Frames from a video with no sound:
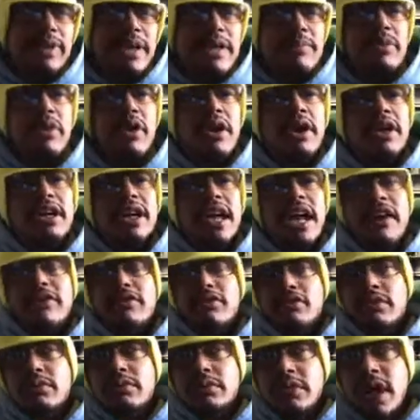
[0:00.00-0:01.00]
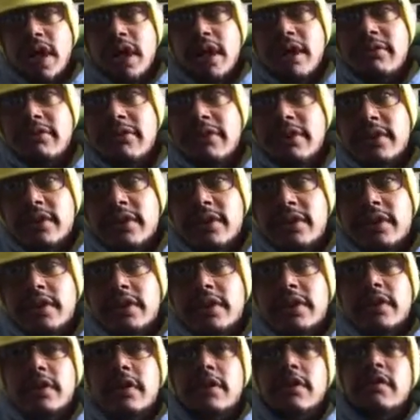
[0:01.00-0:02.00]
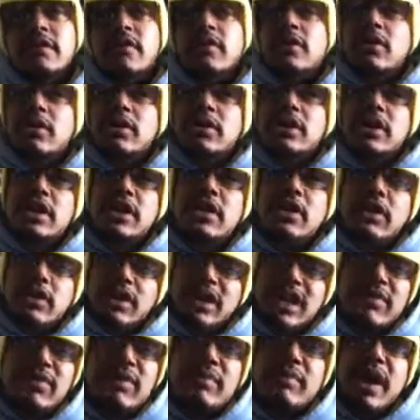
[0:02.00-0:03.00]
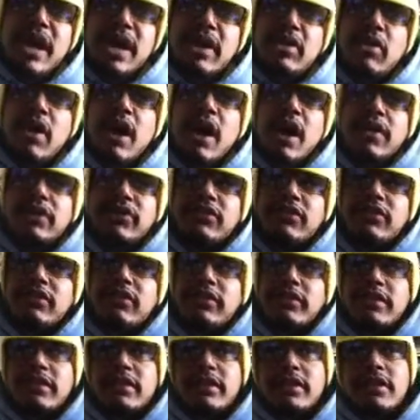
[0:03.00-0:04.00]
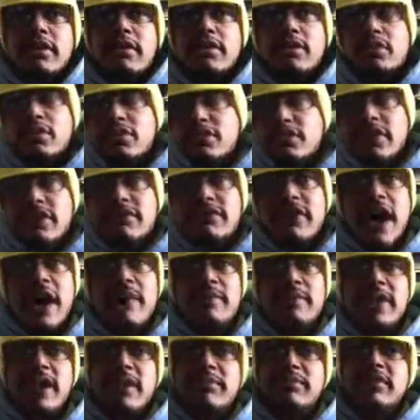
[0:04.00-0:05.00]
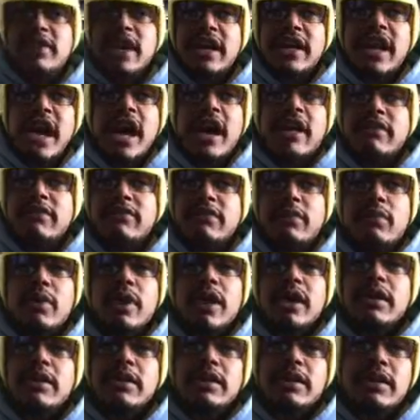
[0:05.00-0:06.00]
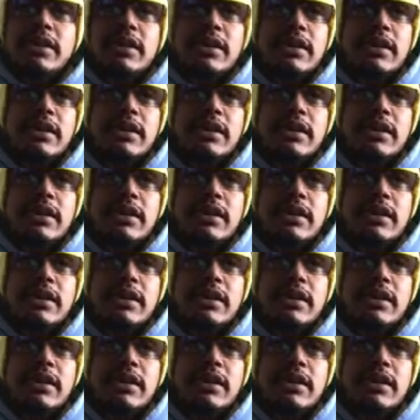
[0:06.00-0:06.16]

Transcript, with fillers: people are going to have true love, you know, or or give me my cross. You know, crucify me upside down, if you will.